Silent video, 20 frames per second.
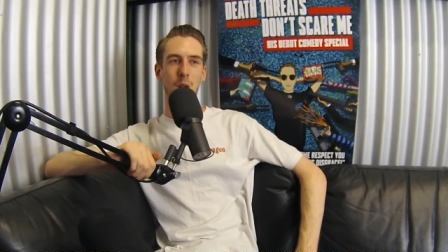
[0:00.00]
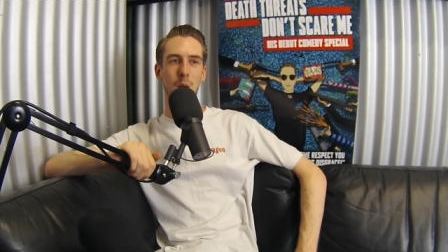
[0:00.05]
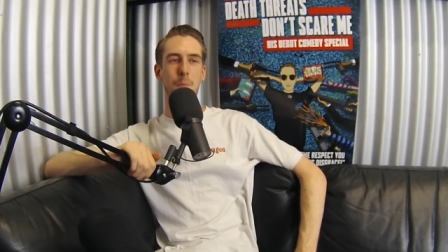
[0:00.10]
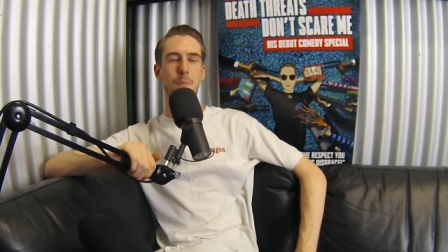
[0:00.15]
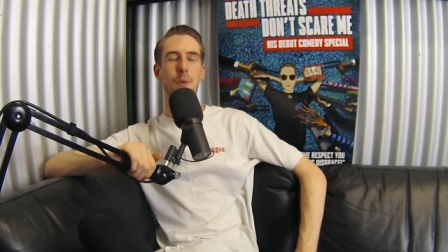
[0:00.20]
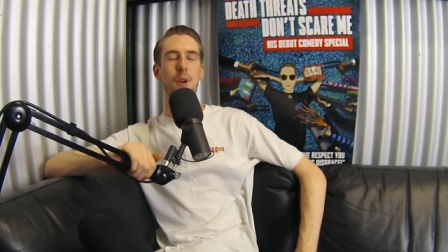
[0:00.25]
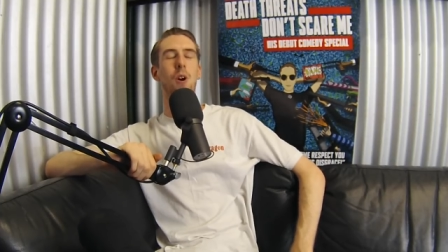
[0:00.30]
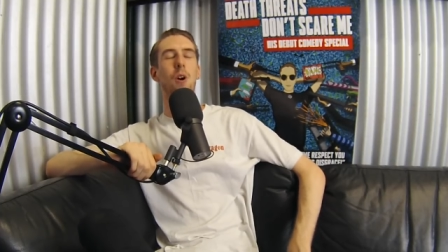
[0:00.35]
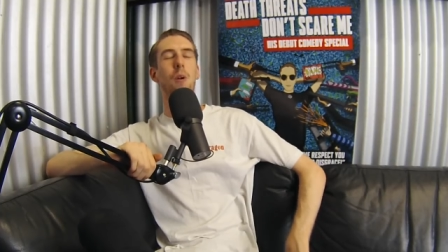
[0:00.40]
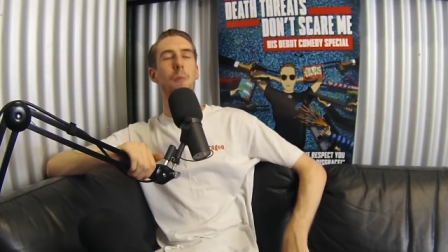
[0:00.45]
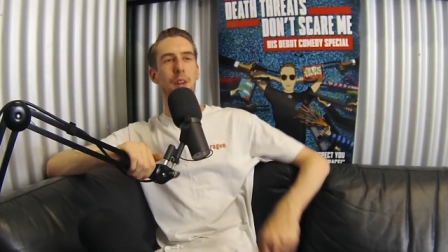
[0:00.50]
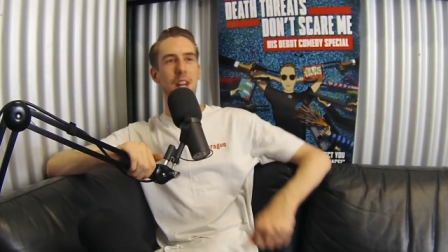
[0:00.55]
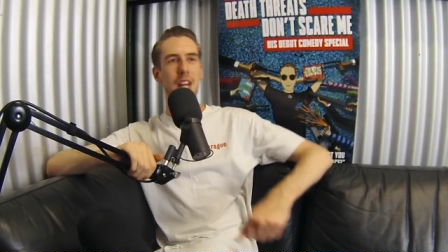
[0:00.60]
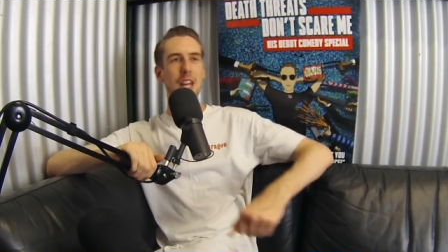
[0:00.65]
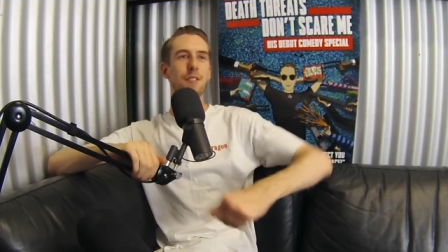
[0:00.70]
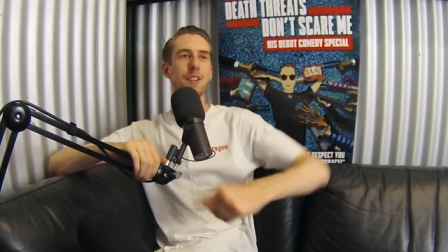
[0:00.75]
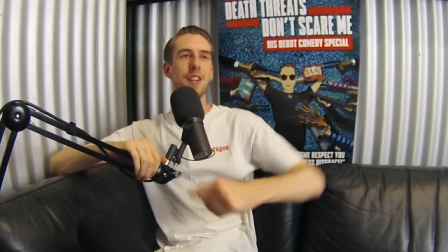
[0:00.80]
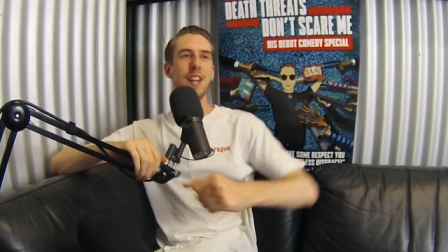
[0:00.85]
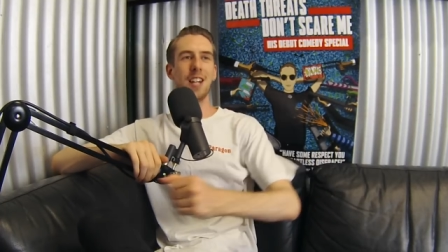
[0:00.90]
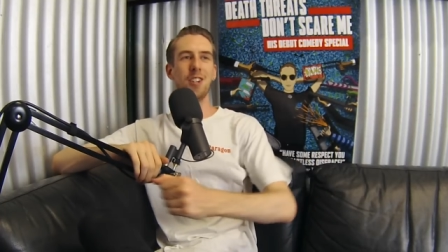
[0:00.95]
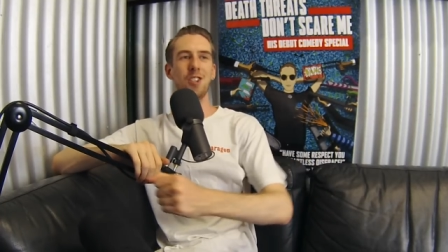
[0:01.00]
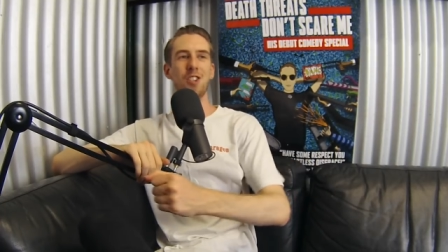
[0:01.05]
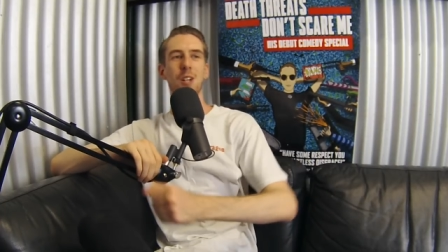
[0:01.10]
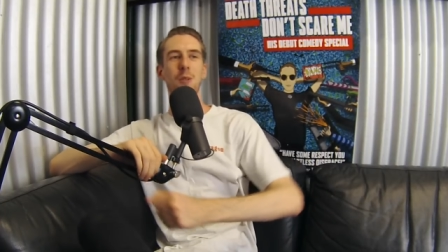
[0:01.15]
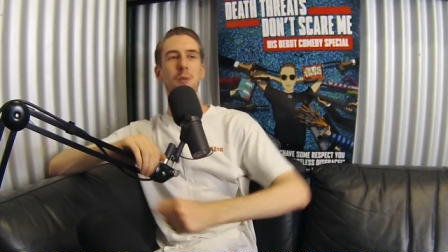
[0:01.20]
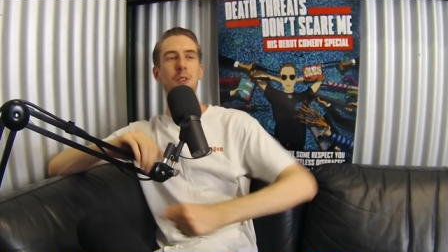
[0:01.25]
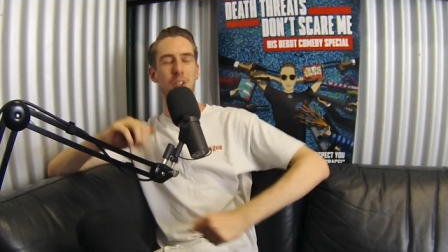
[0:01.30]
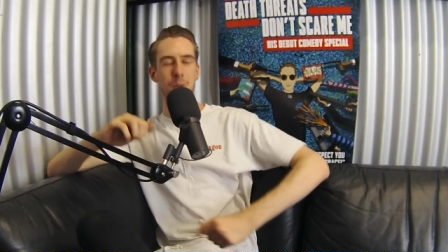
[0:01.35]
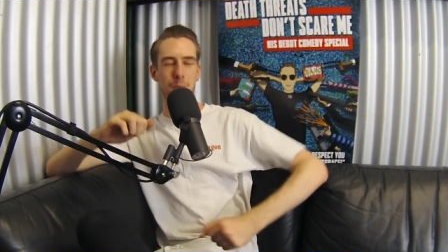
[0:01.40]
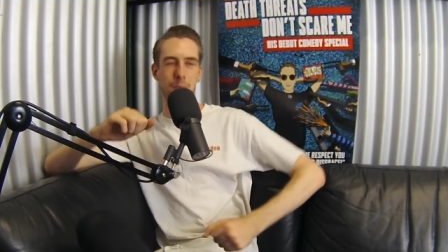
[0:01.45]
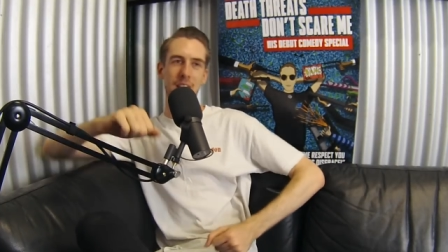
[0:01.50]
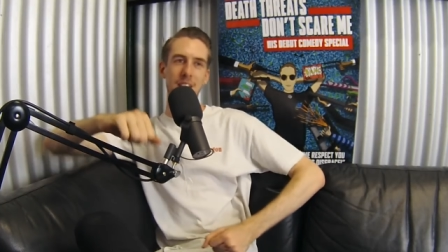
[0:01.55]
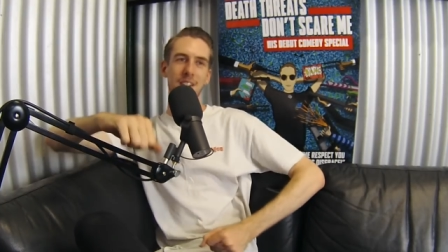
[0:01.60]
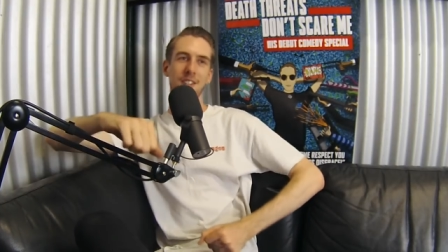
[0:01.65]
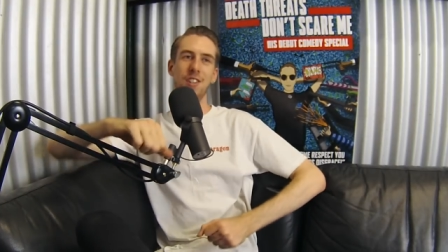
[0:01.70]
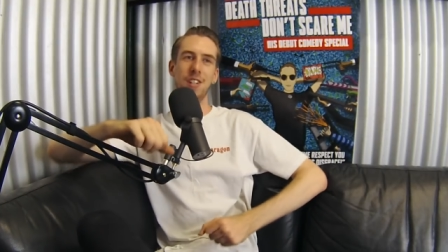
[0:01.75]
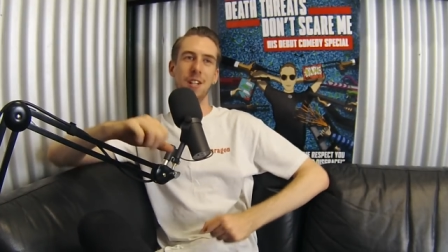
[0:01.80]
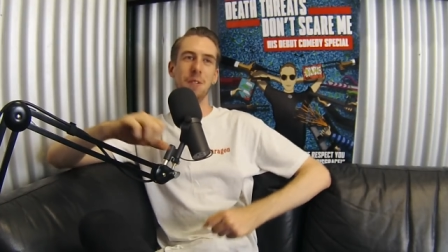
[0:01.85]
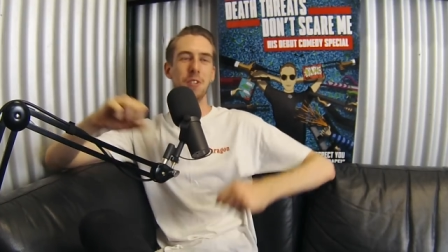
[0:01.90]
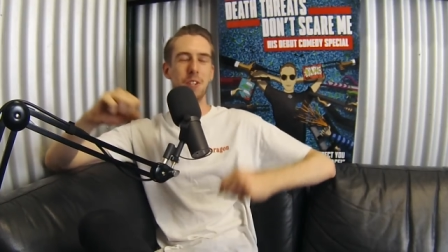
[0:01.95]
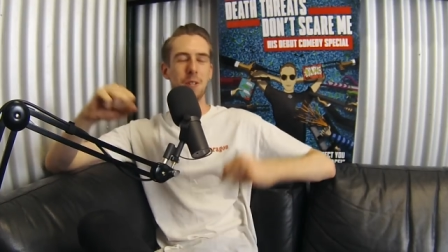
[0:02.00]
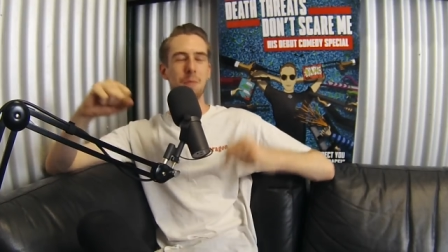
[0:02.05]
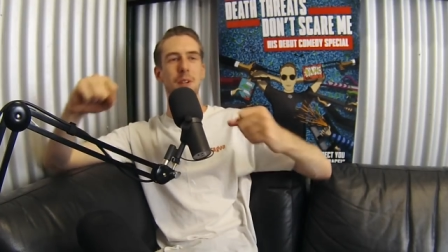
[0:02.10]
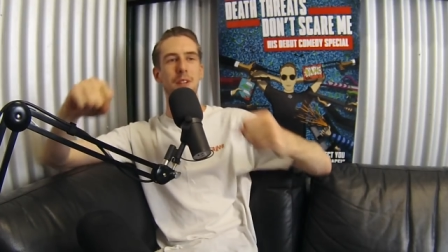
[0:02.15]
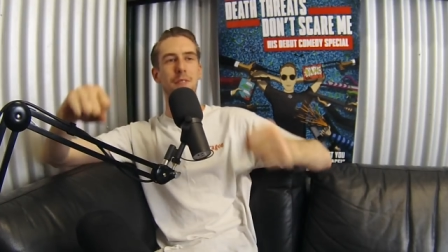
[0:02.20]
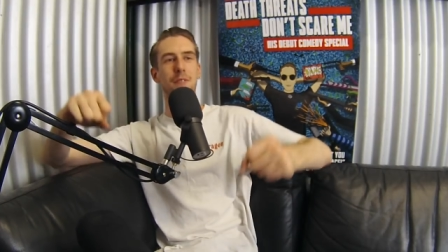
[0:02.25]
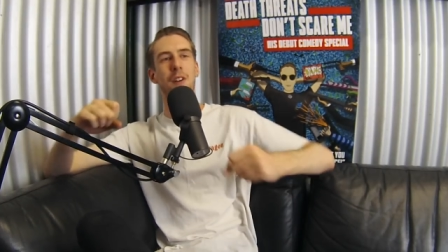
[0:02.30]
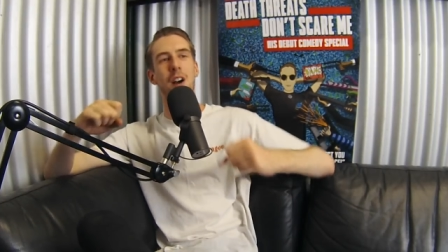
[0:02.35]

But all, but even then, she was a bit she was a bit